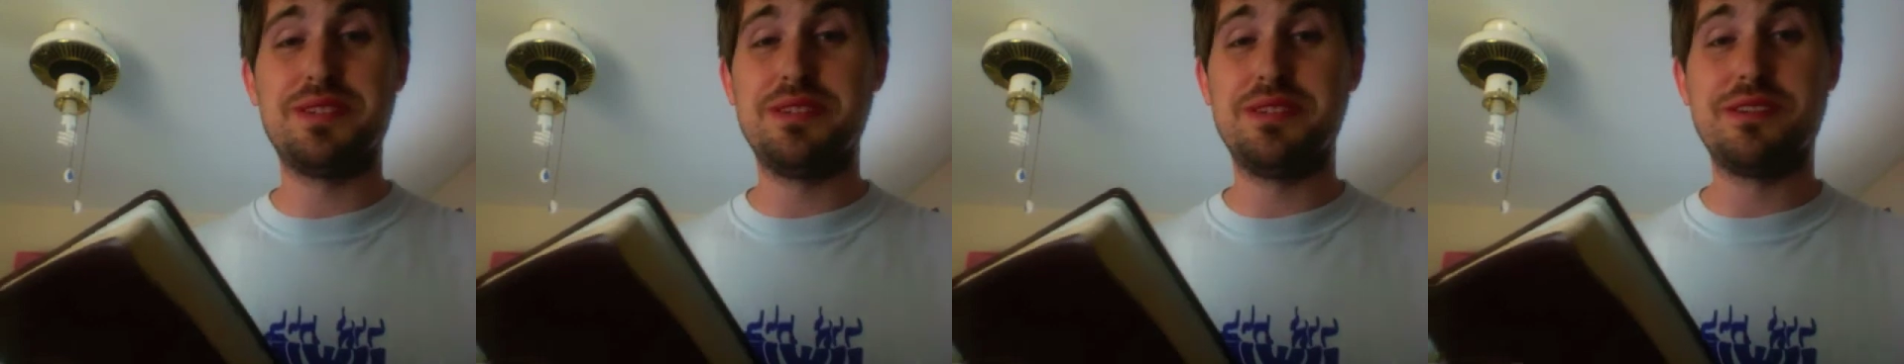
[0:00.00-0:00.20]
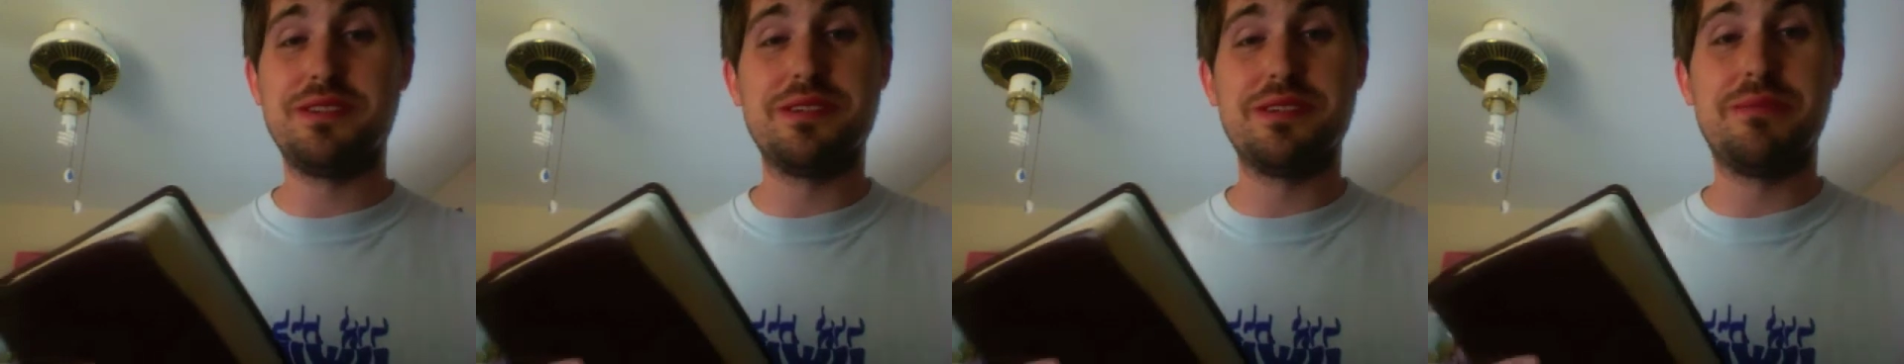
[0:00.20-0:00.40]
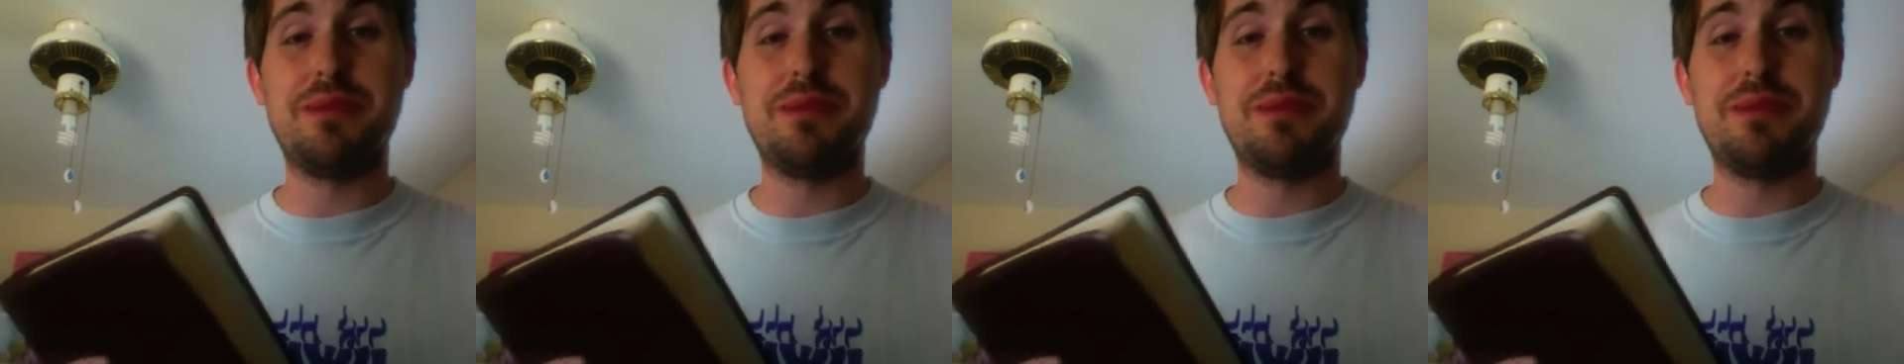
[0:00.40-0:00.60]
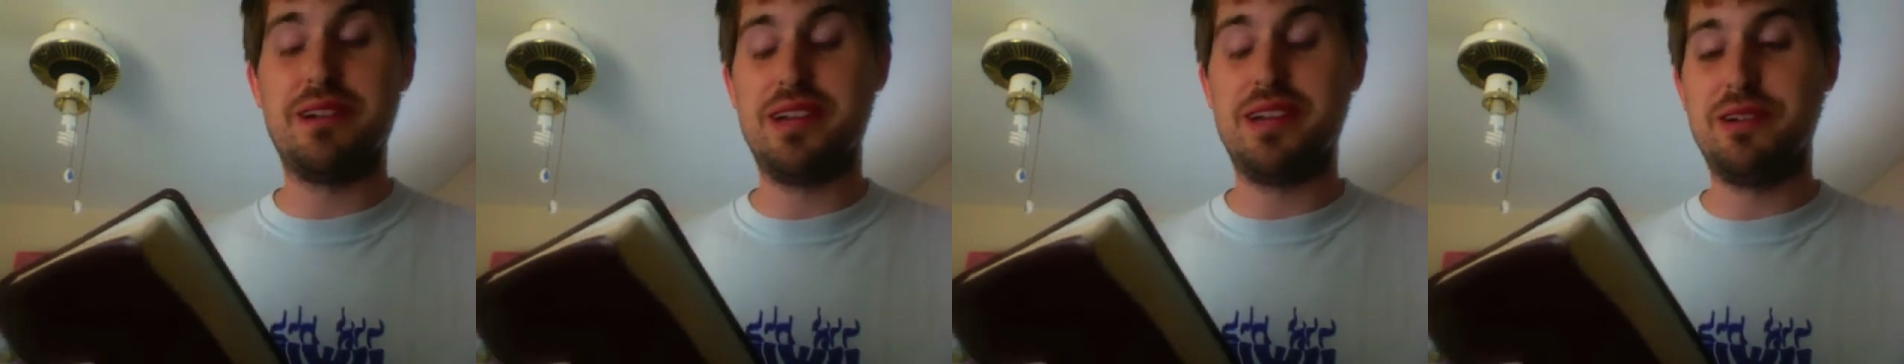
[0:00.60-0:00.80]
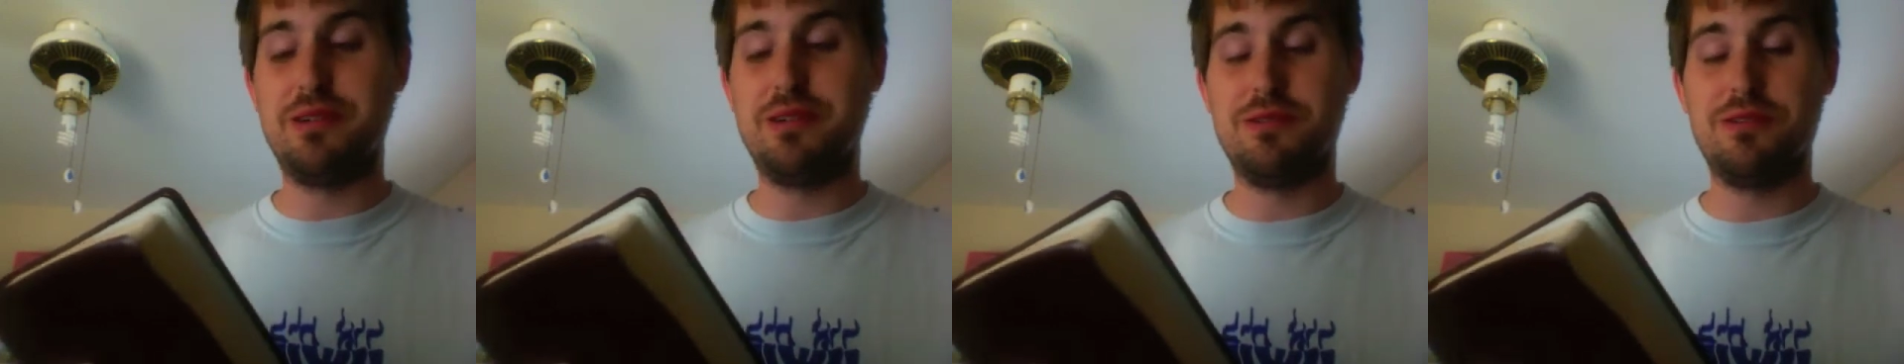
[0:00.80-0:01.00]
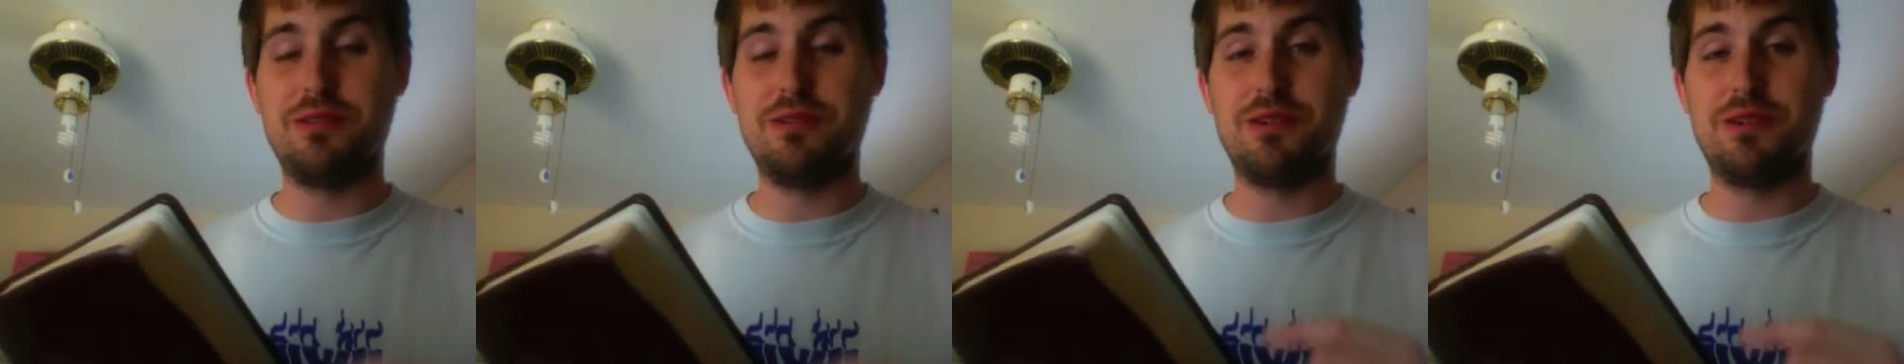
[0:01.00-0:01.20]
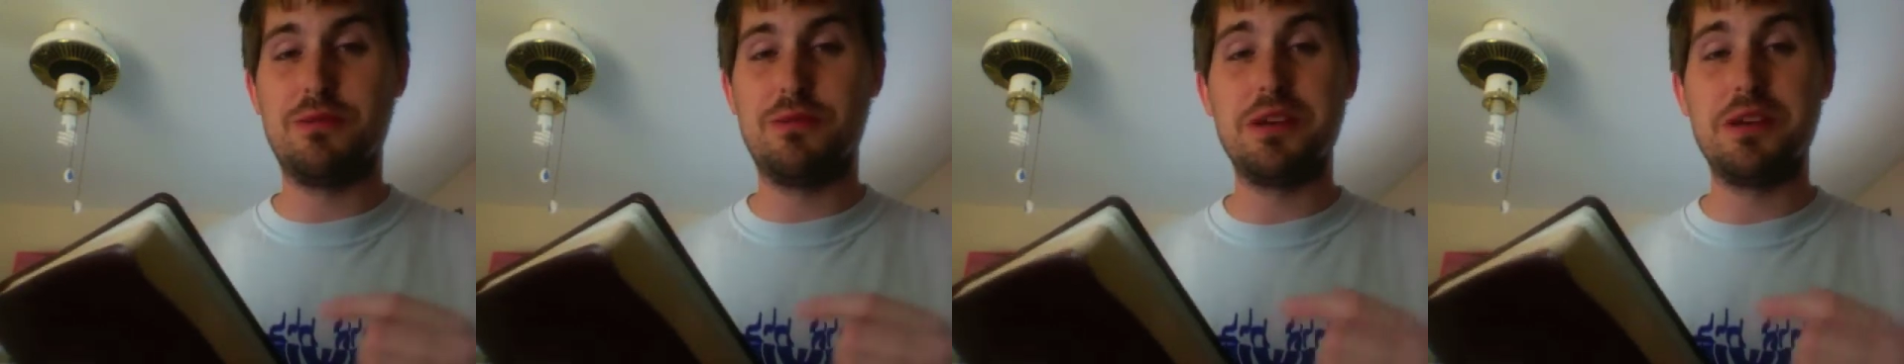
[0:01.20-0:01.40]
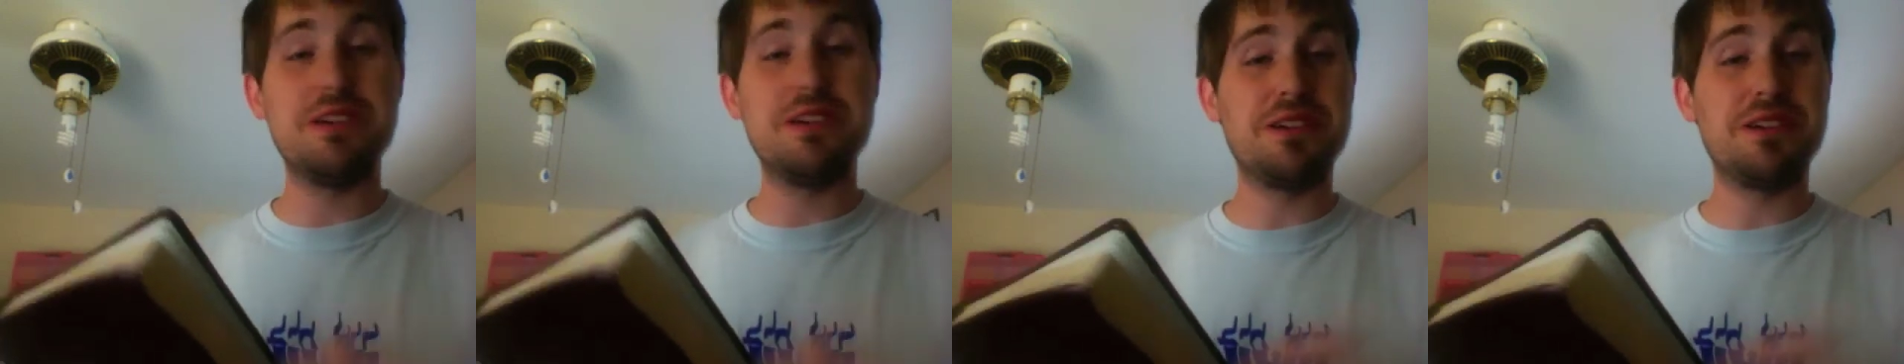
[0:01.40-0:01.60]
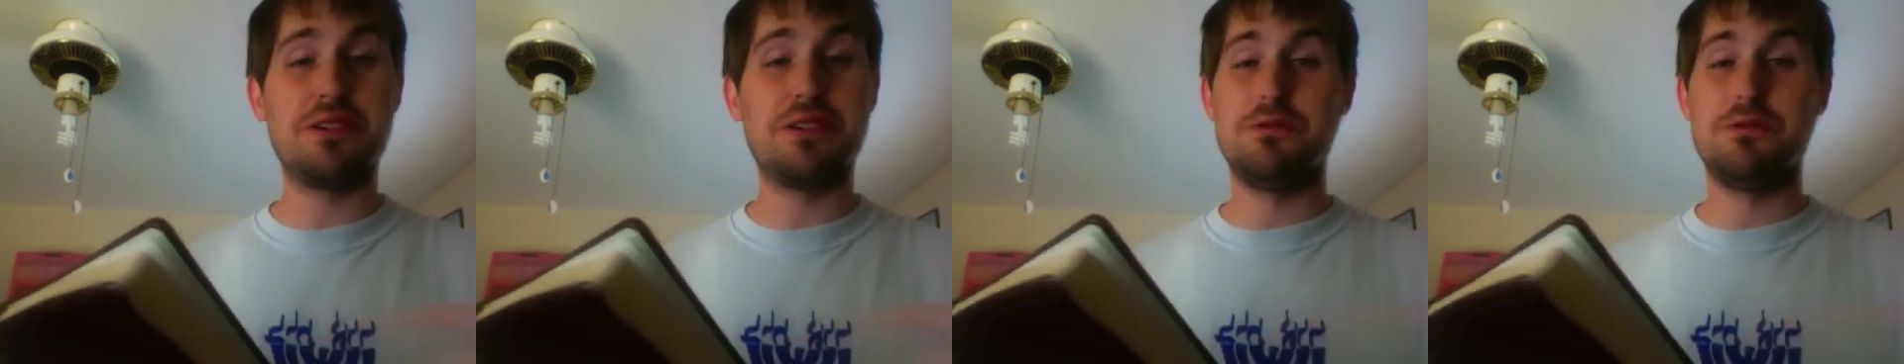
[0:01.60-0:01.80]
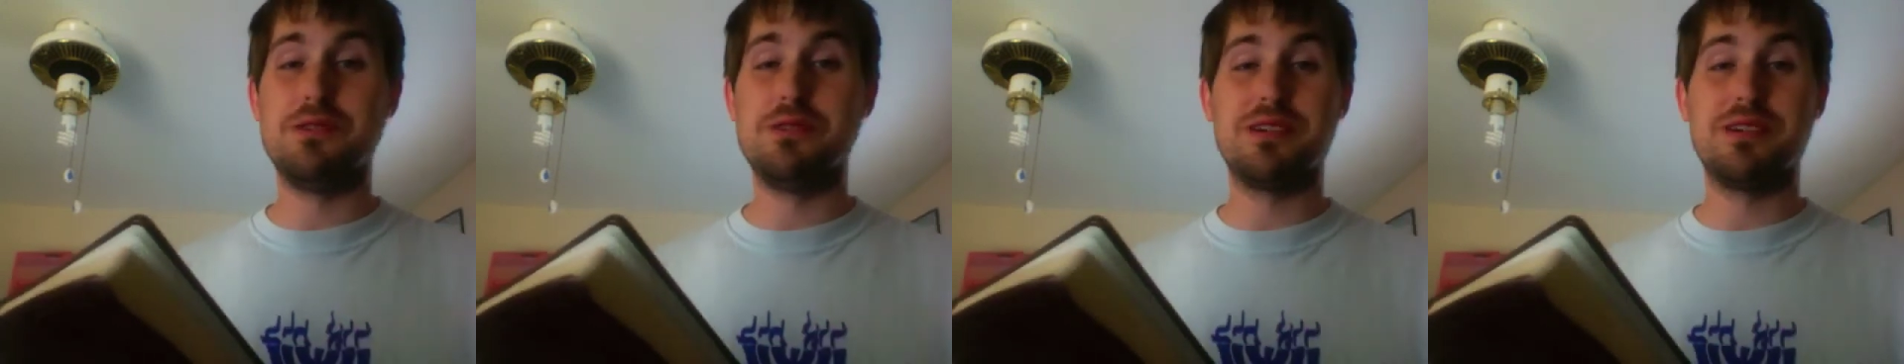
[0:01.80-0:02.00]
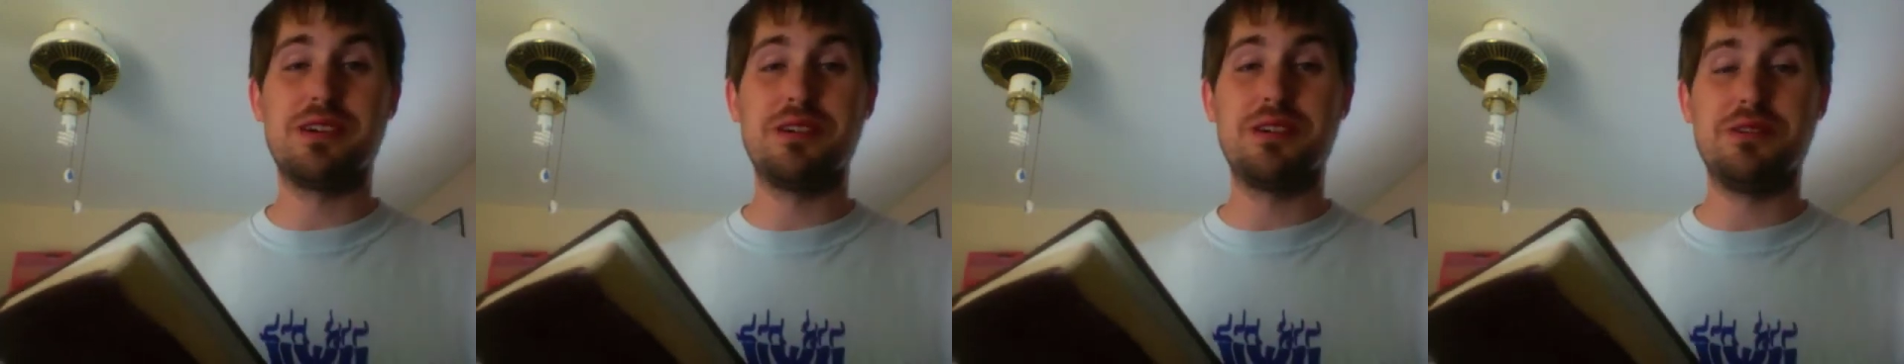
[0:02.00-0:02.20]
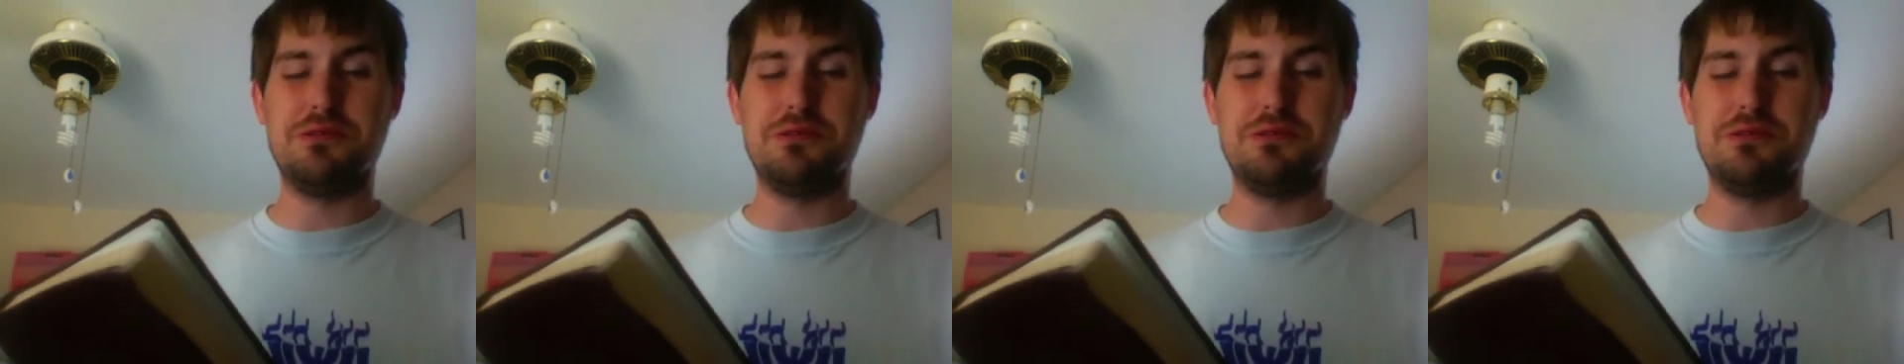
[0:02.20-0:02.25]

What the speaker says: you're going to marry, or where you're going to work,